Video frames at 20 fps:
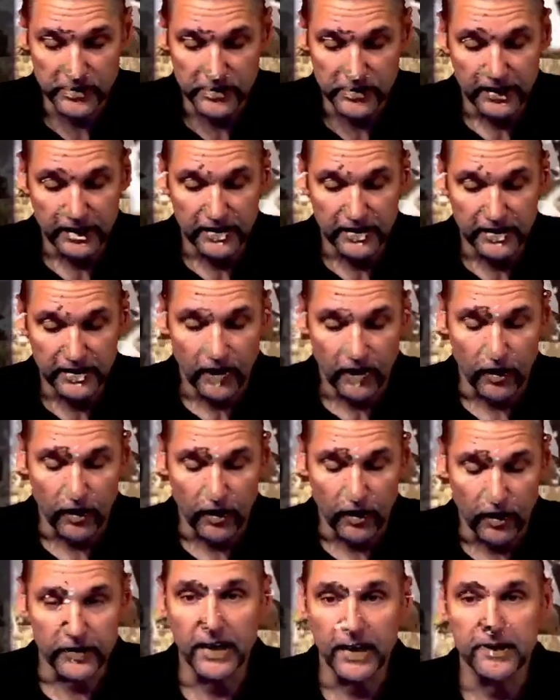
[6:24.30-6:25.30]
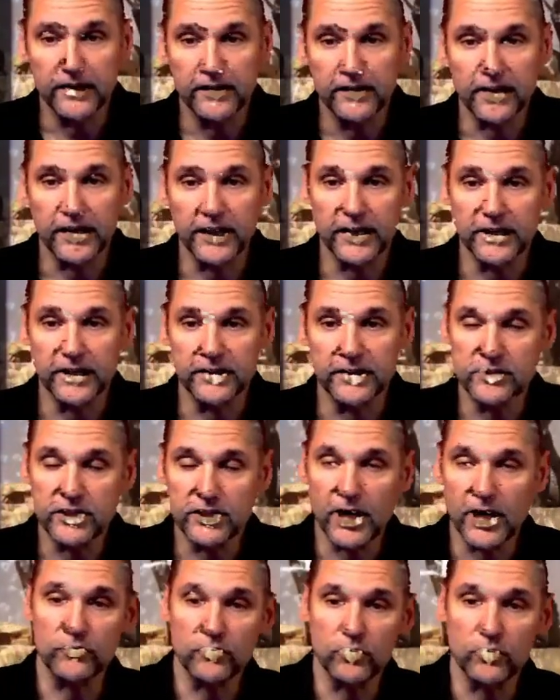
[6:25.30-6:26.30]
are not like in chapter
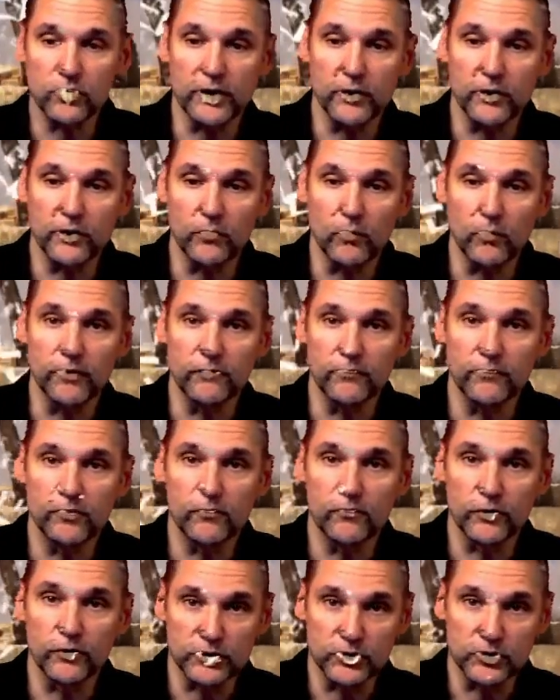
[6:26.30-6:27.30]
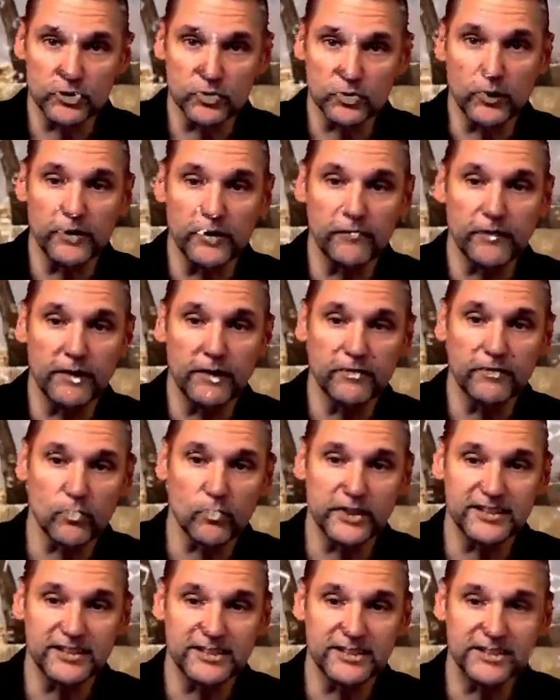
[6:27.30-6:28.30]
21 verses 25 to
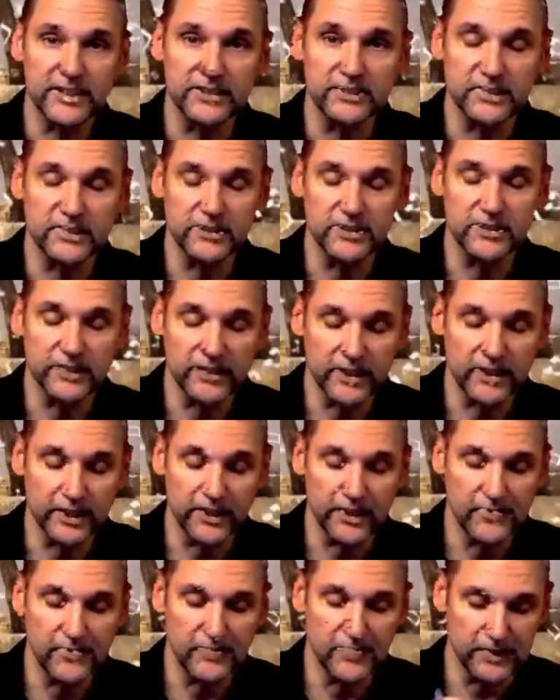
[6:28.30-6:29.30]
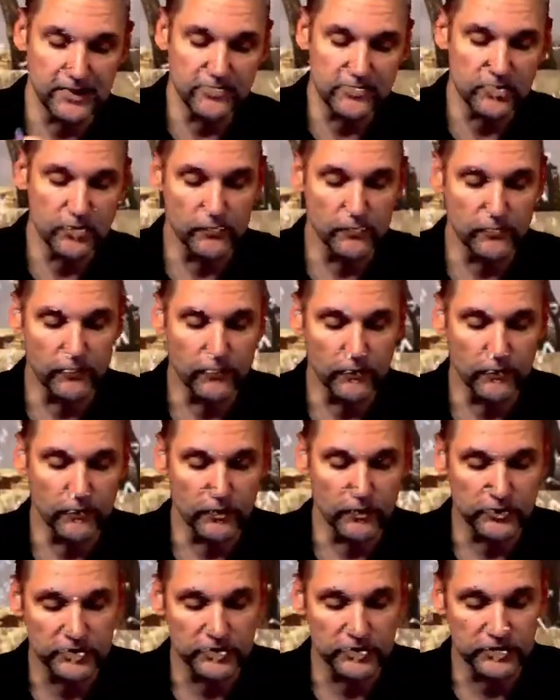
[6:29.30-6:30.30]
26 they these two verses here
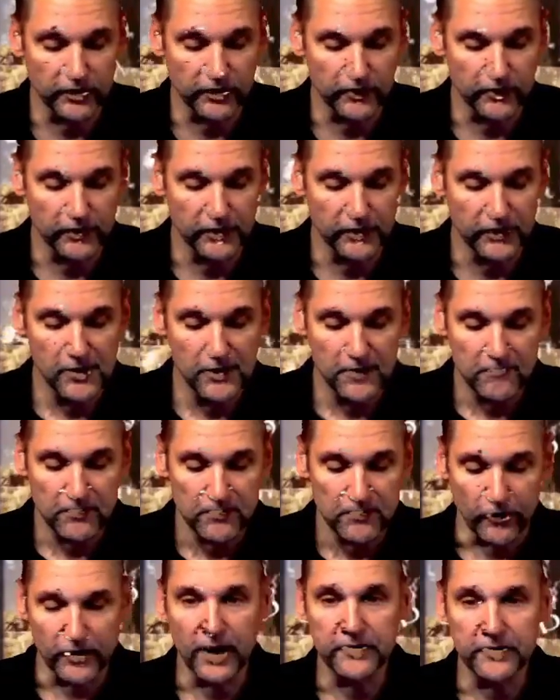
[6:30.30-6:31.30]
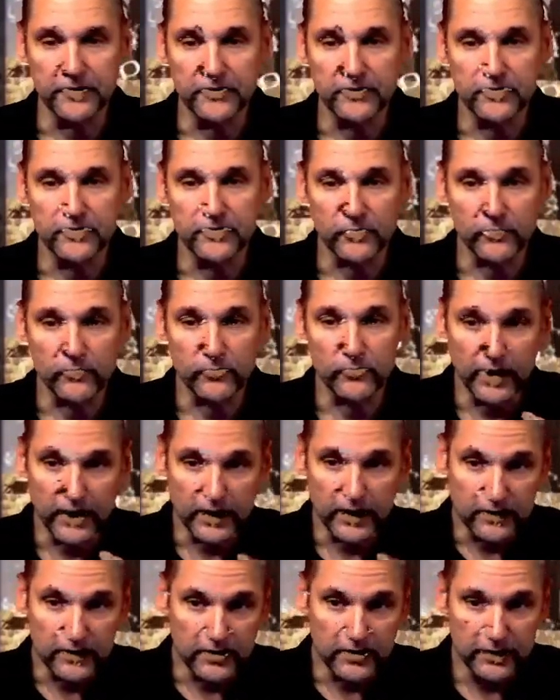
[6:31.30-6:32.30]
are not directly
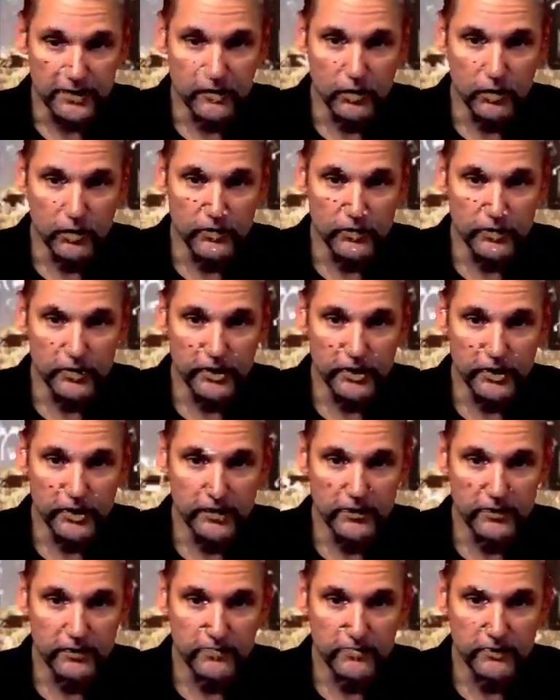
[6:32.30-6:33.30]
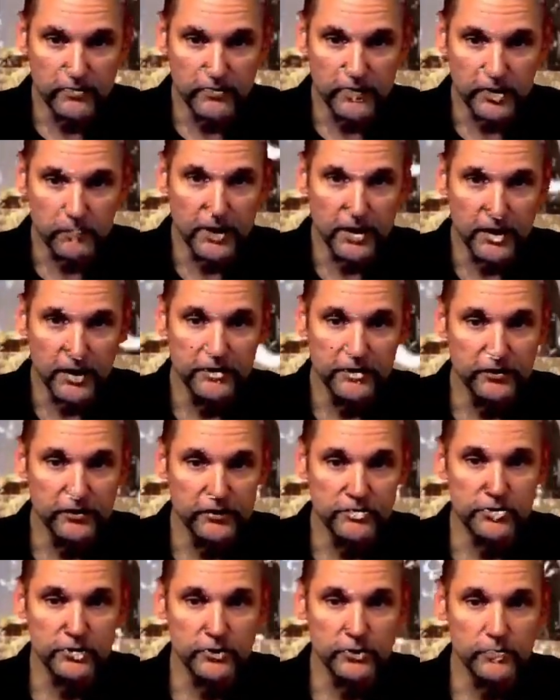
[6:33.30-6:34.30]
quoted and applied to Yeshua in the
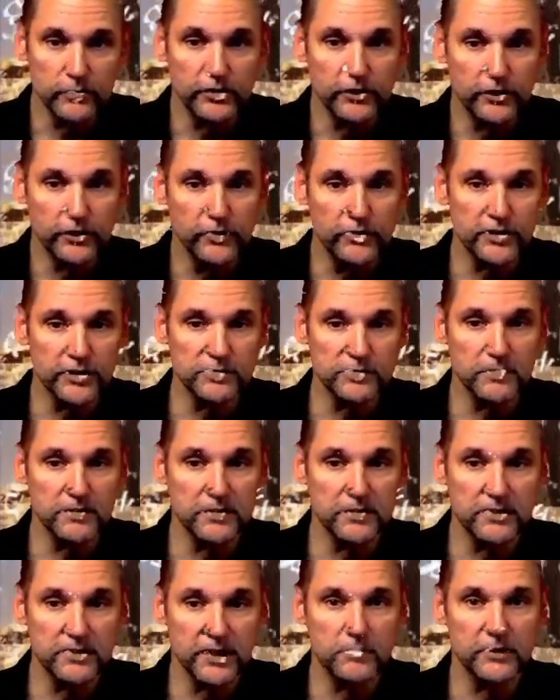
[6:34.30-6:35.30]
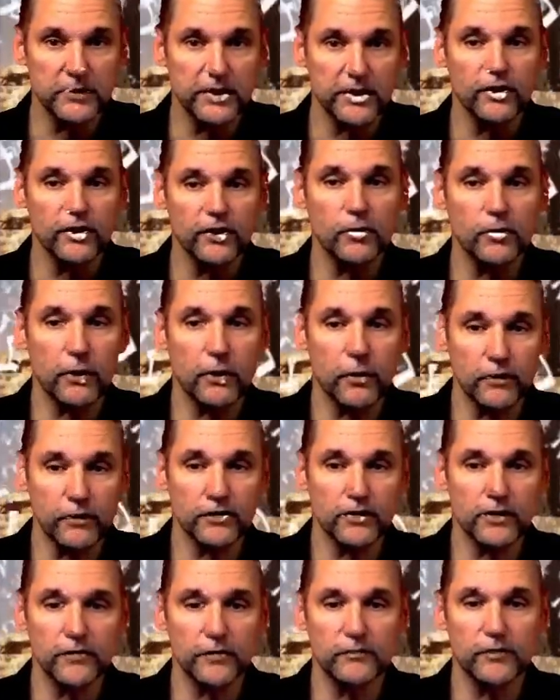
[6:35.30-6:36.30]
New Testament text but they are part of the
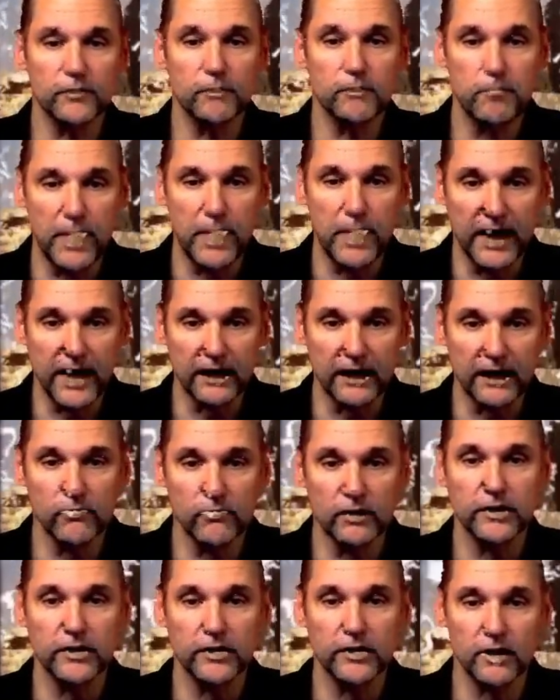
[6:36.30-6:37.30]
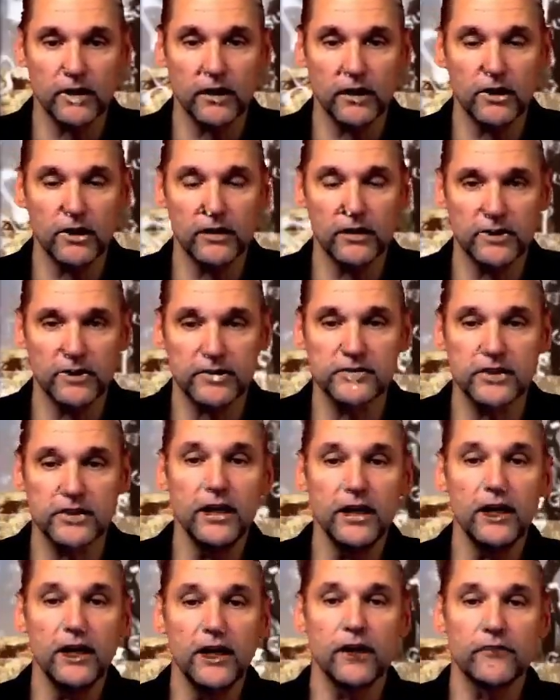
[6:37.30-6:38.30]
background and the context of the
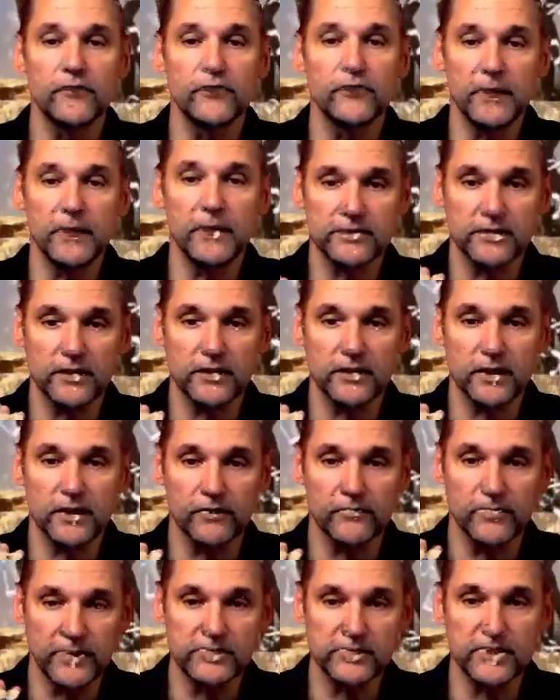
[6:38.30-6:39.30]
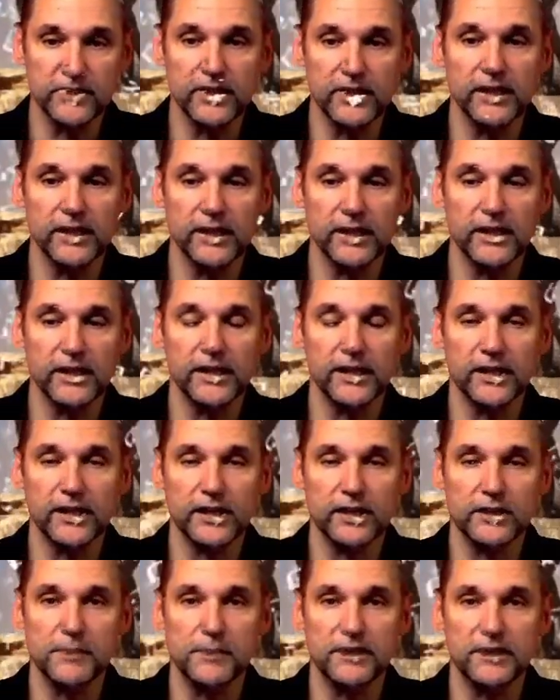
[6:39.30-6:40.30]
mess of the messianic expectation
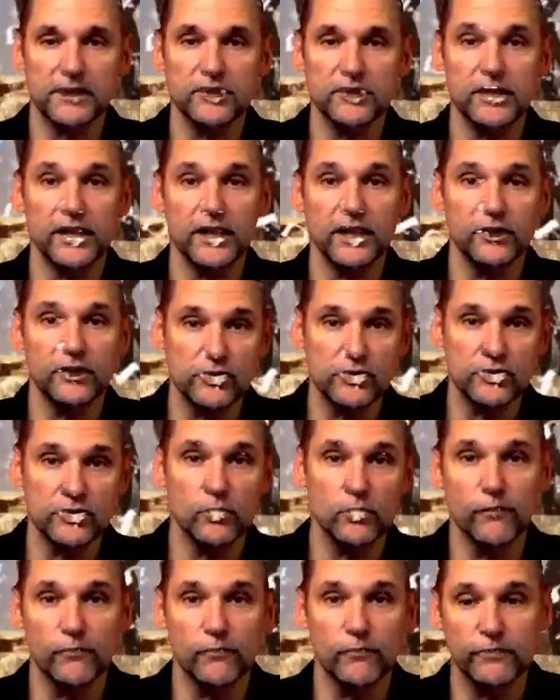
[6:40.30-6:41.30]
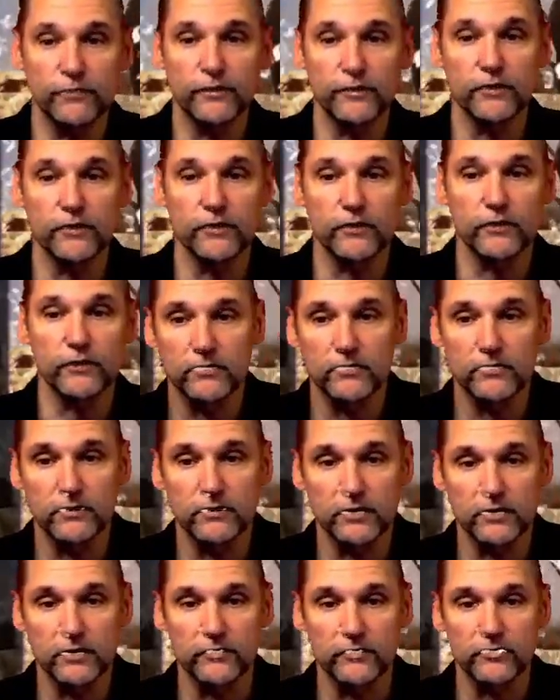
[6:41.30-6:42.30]
that Yeshua fulfills okay so the New
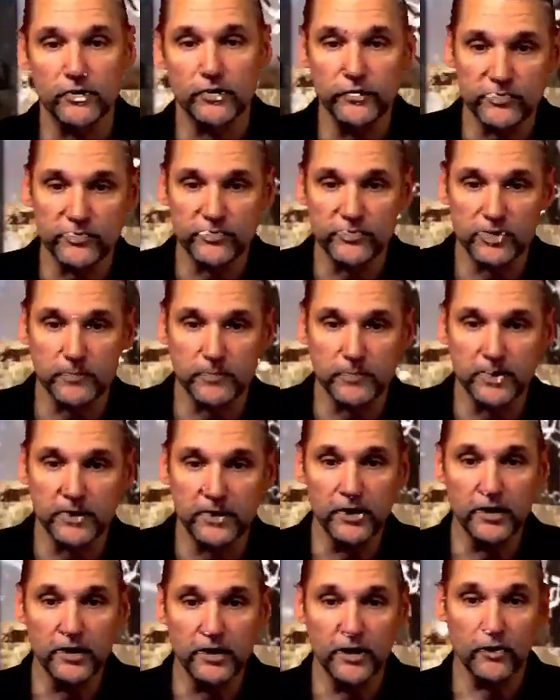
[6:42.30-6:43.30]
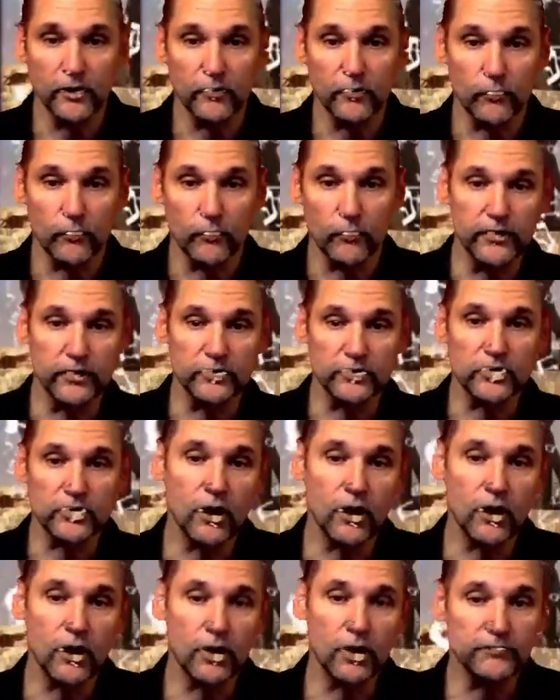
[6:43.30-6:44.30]
Testament writers often
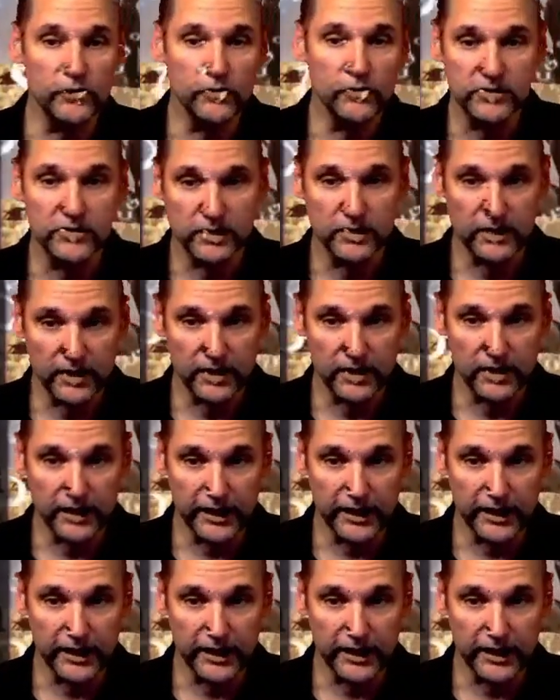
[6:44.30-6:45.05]
use the language